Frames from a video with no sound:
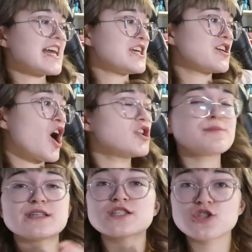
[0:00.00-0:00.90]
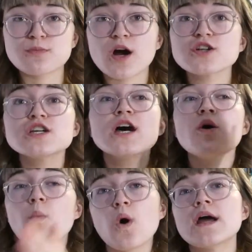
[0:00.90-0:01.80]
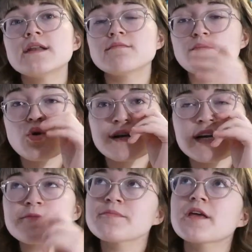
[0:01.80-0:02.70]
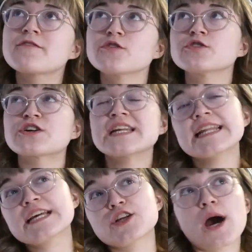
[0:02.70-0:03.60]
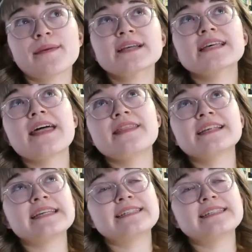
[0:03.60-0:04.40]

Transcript: He called me smart one morning for learning economics, and then he